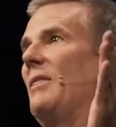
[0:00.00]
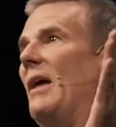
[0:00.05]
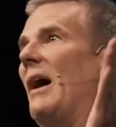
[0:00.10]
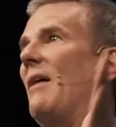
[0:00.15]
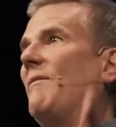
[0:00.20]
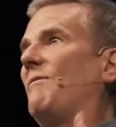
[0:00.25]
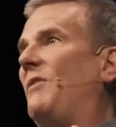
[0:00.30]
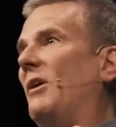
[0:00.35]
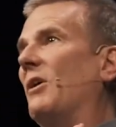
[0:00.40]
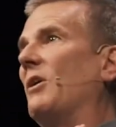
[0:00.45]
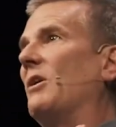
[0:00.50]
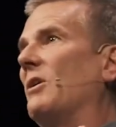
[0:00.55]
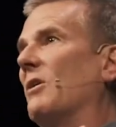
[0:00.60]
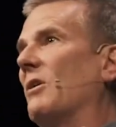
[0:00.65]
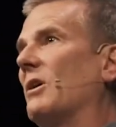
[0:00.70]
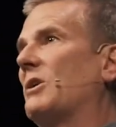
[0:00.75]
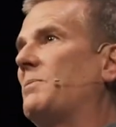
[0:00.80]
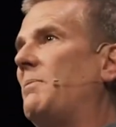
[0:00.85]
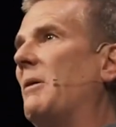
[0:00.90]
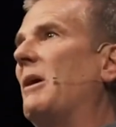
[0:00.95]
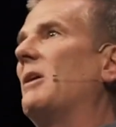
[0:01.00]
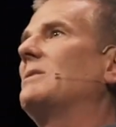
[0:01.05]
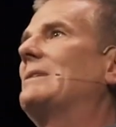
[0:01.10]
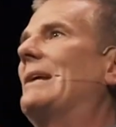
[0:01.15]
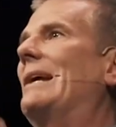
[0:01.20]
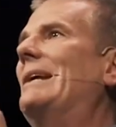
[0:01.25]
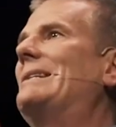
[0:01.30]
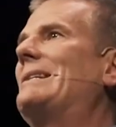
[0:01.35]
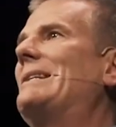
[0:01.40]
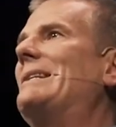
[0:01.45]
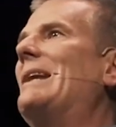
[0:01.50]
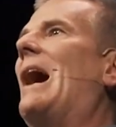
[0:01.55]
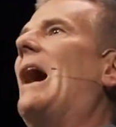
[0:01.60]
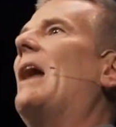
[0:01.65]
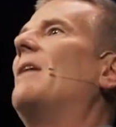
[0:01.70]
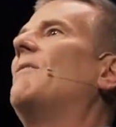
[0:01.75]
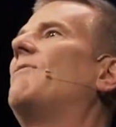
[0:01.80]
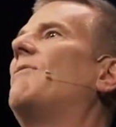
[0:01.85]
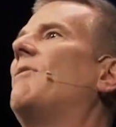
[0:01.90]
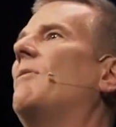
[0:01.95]
that fear you're experiencing is
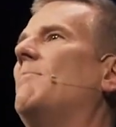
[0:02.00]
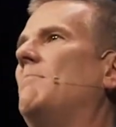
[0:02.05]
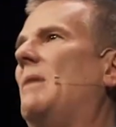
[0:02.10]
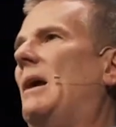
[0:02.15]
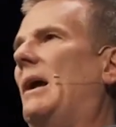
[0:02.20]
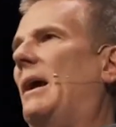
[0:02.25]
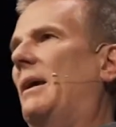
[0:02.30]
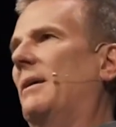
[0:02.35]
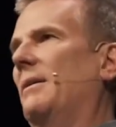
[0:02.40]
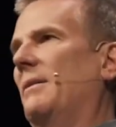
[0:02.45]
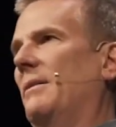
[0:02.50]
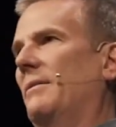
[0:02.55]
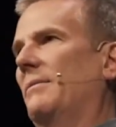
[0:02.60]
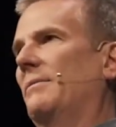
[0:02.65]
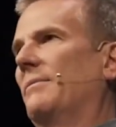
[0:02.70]
not from me.